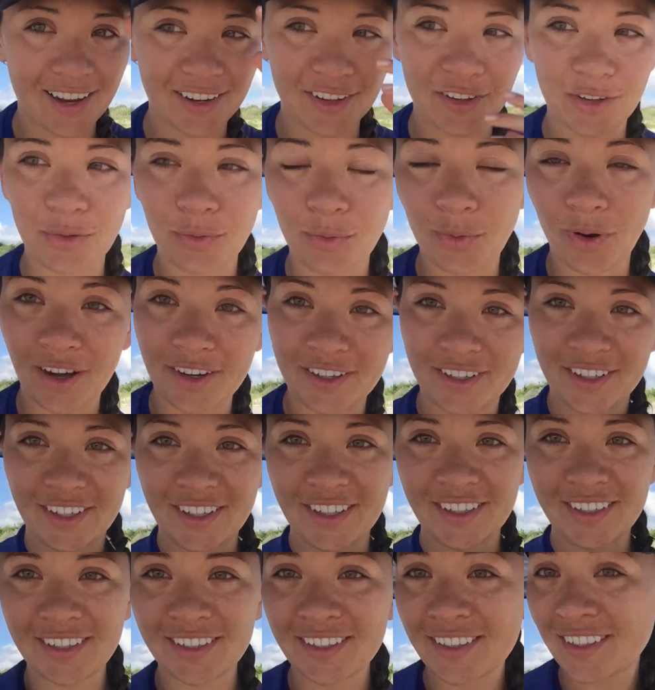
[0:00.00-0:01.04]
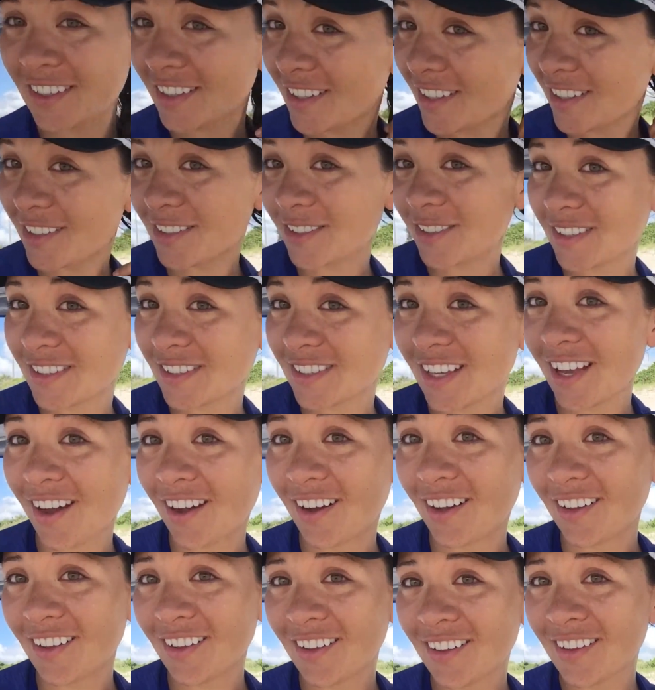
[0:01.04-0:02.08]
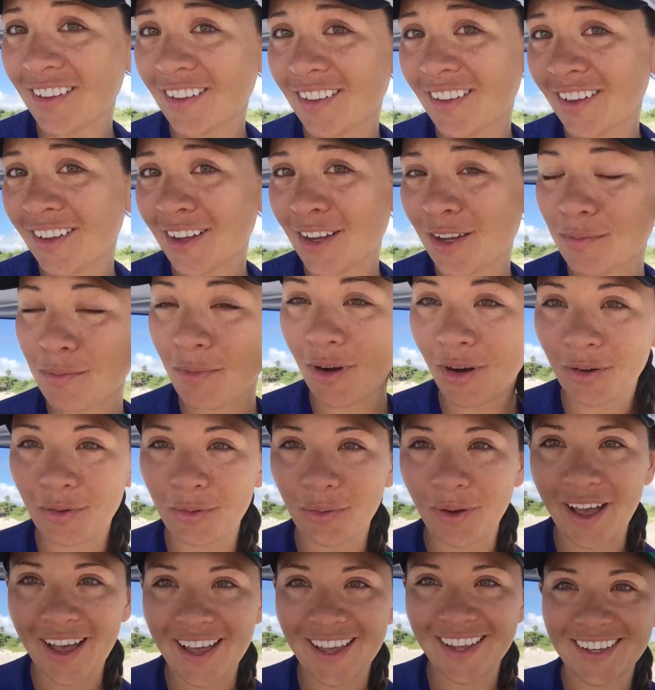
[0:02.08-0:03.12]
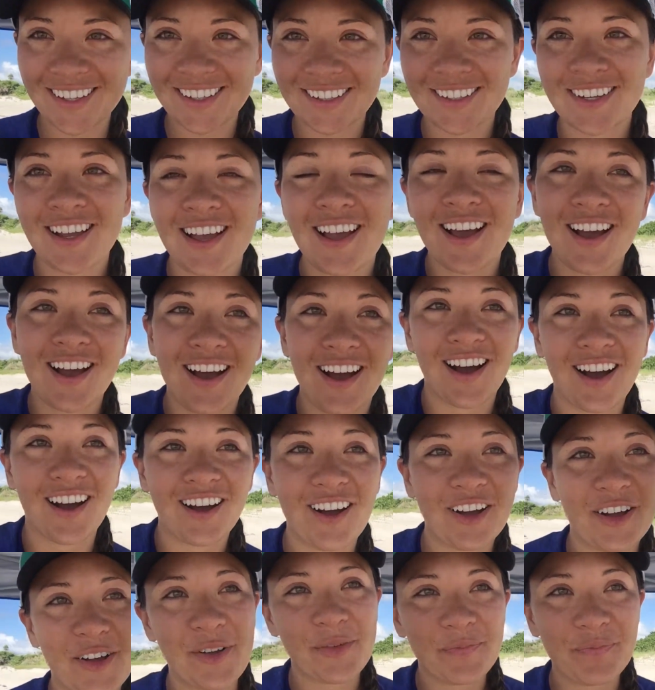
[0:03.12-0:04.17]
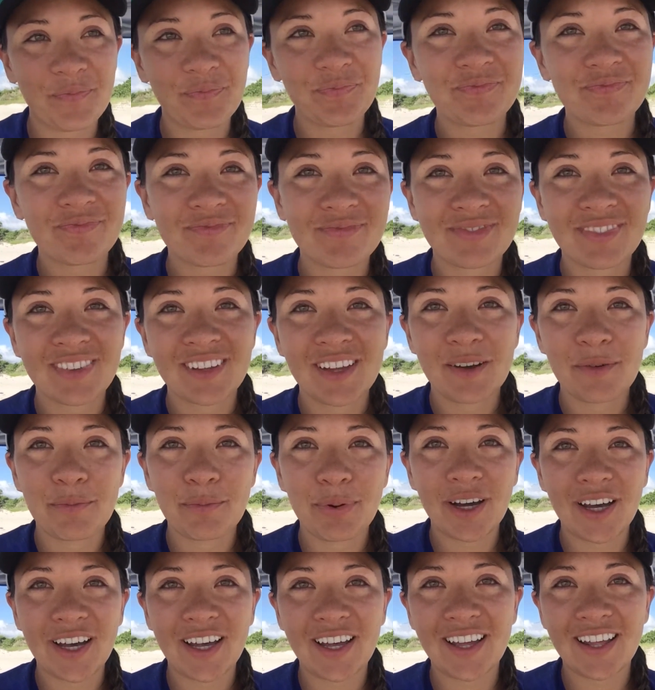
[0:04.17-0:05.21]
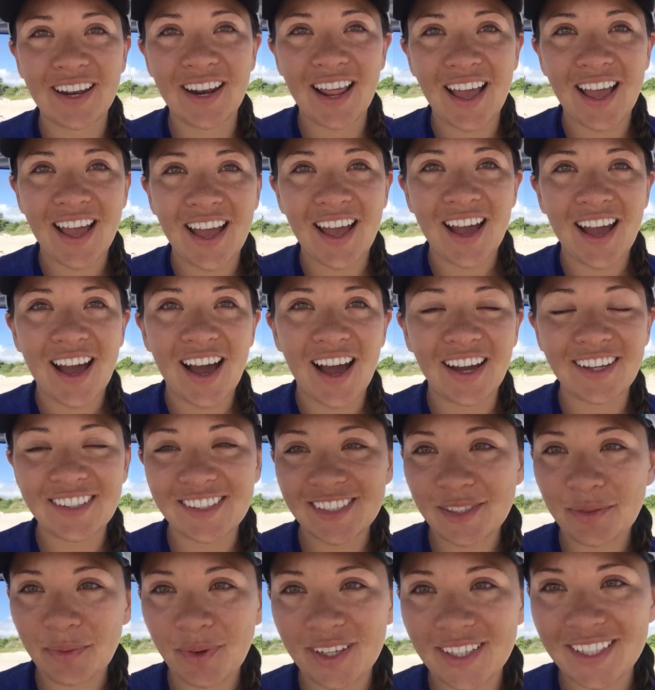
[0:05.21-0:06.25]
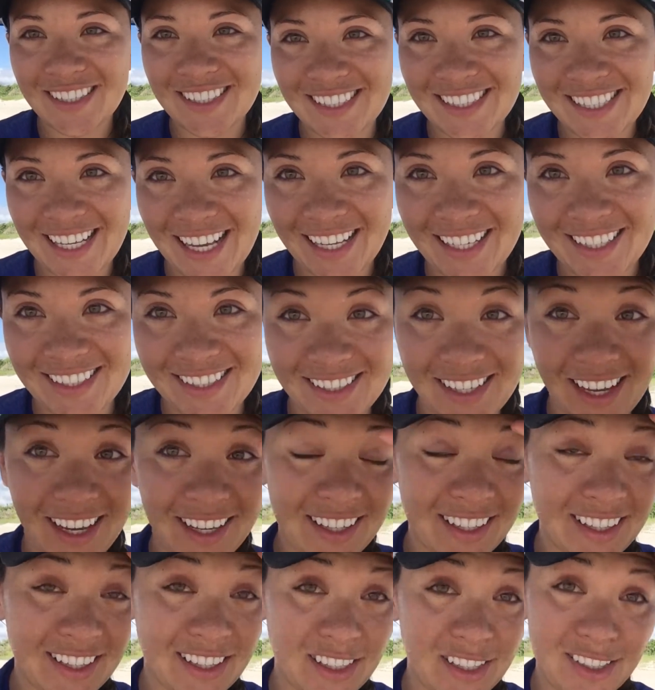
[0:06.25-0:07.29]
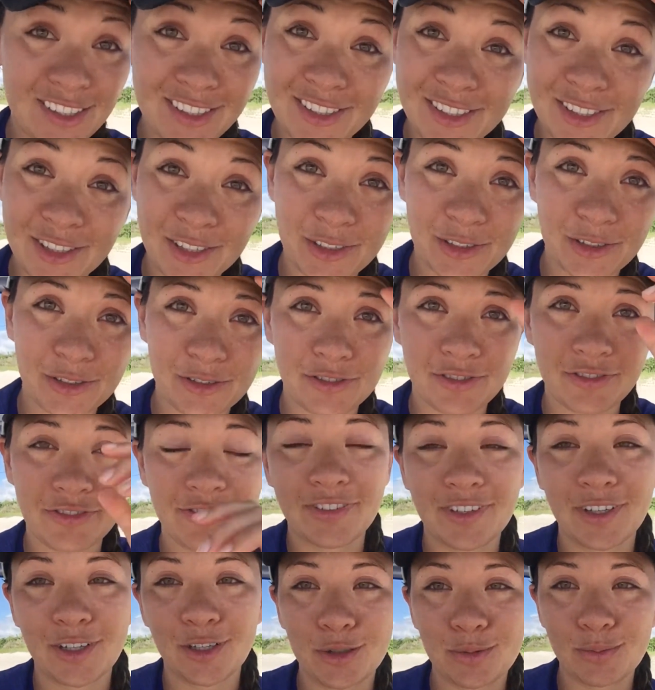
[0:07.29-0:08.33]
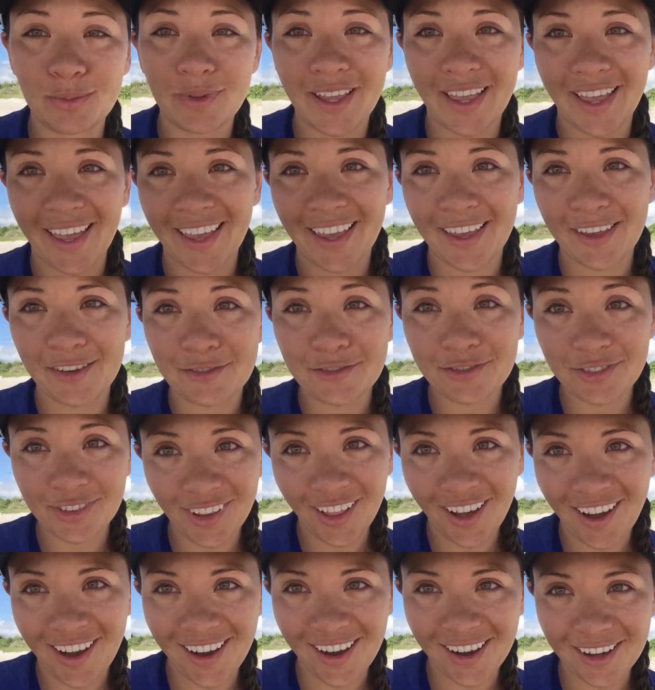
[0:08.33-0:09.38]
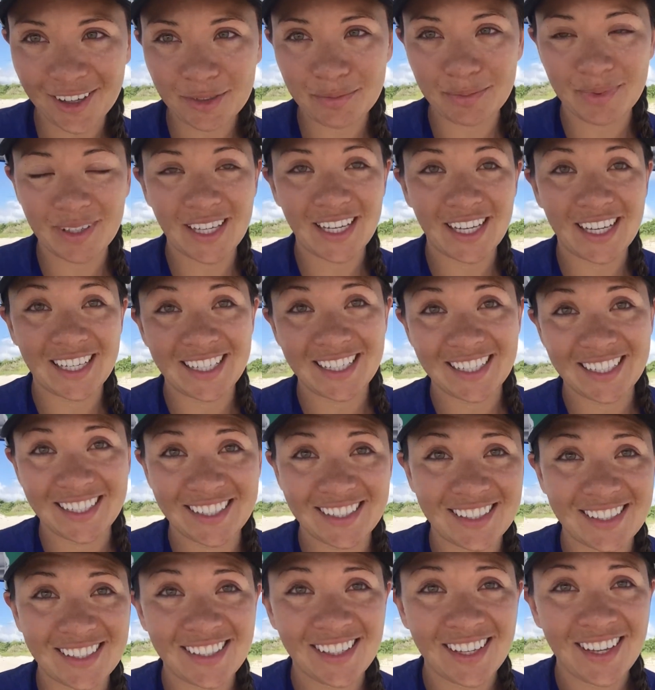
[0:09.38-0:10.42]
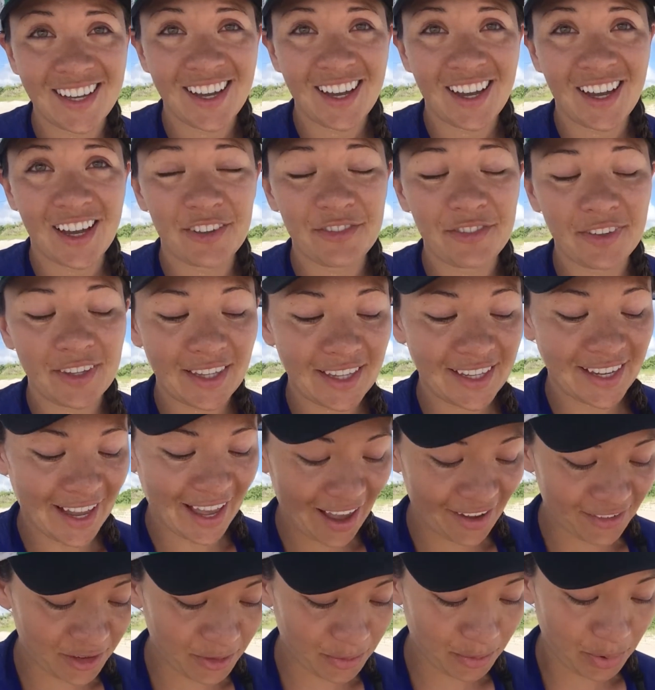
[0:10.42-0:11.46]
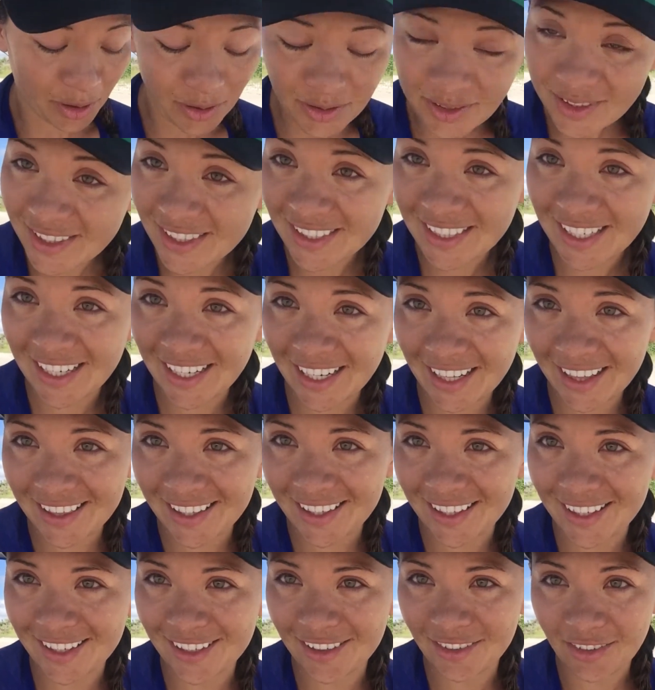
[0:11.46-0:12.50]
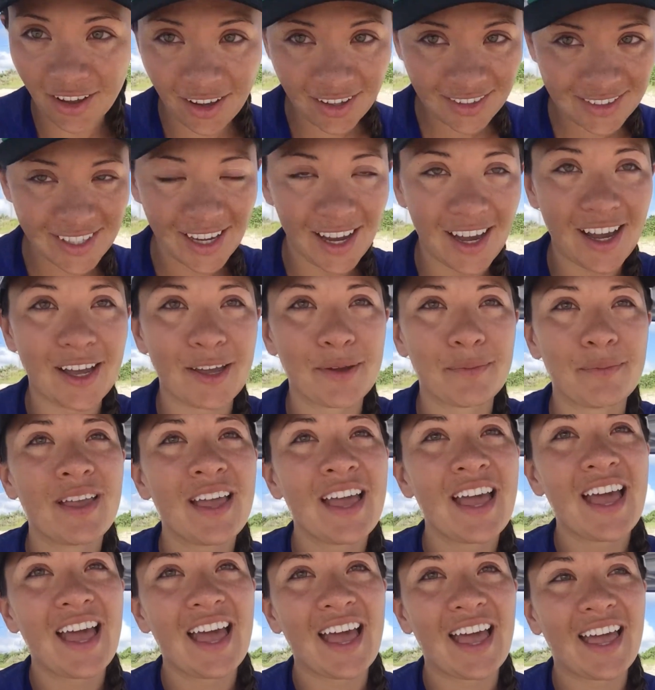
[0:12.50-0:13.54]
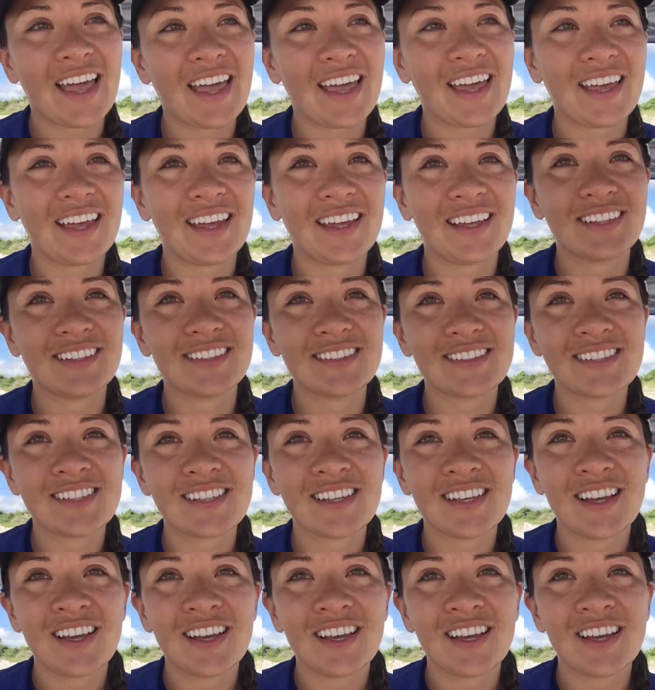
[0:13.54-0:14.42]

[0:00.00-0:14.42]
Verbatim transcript: out of the water. As you can tell, I'm all wet. Um, but I just wanted to take a second to film a vlog because I feel like I haven't posted anything in a long time, and